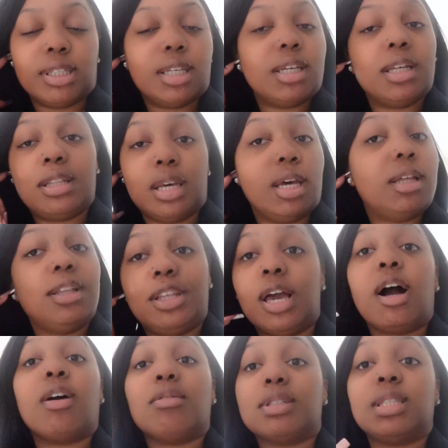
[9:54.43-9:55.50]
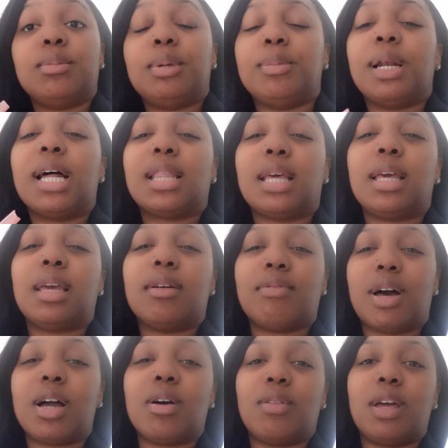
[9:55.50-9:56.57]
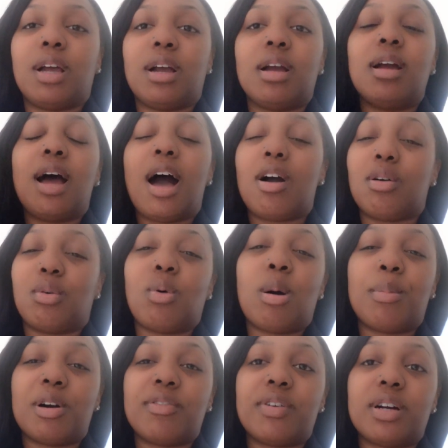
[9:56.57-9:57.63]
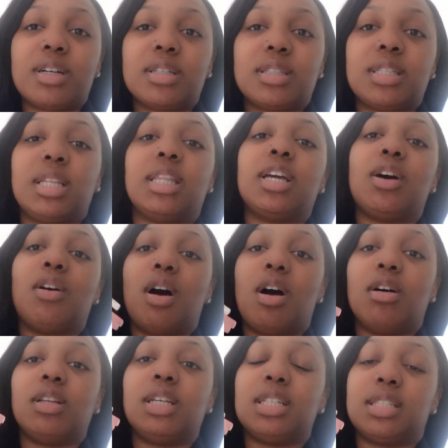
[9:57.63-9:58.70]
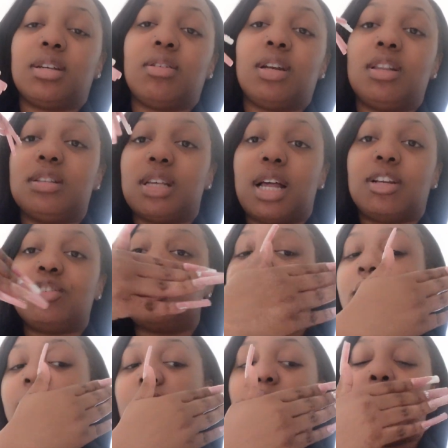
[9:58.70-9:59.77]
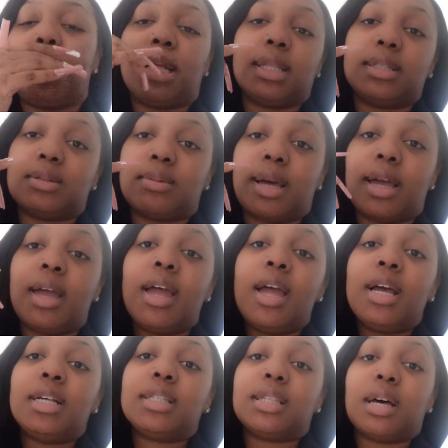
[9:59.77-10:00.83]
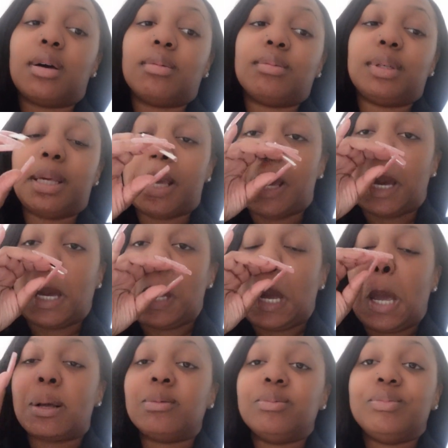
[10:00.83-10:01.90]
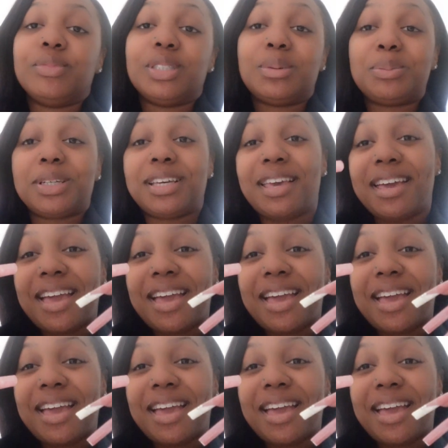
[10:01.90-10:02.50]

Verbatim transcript: Eh, y'all gonna see me, but I think if I go there, I'll go to Walmart first and then go to Aldi because it's on the other side of the street and then come back this way. So yeah. But yeah,